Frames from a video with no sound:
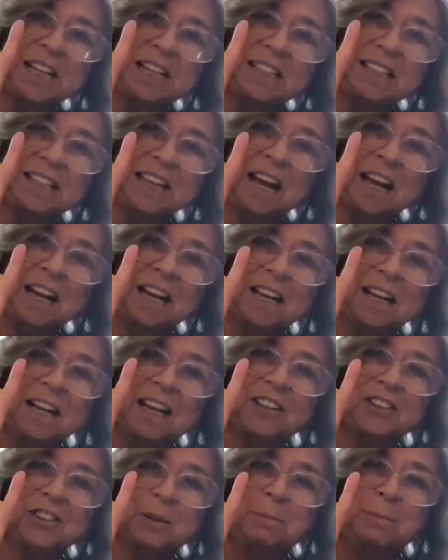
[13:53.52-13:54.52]
Yeah,
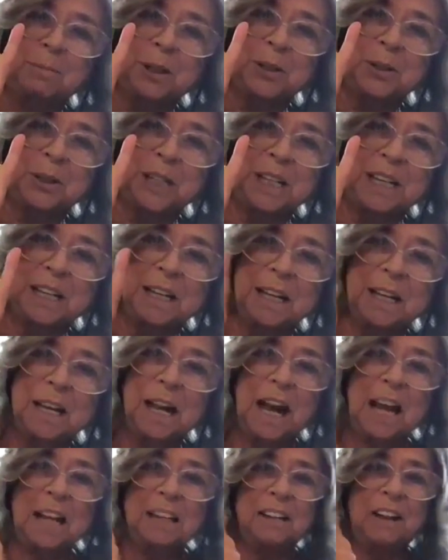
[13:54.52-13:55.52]
it's a beauty.
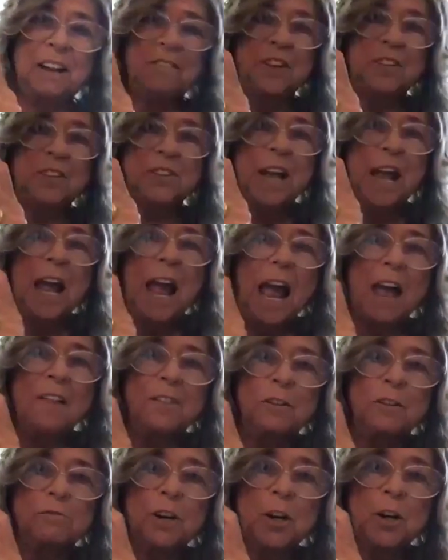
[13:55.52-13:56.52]
I love this. And
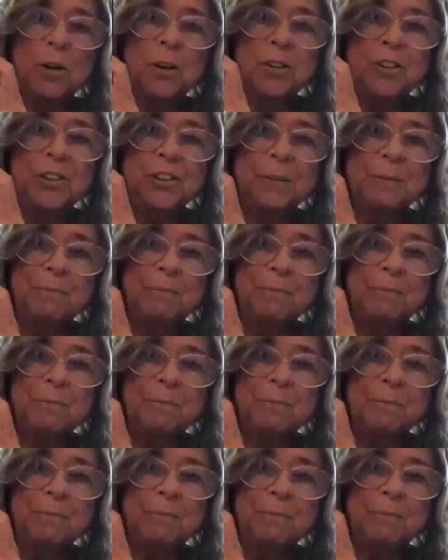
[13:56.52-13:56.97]
the rose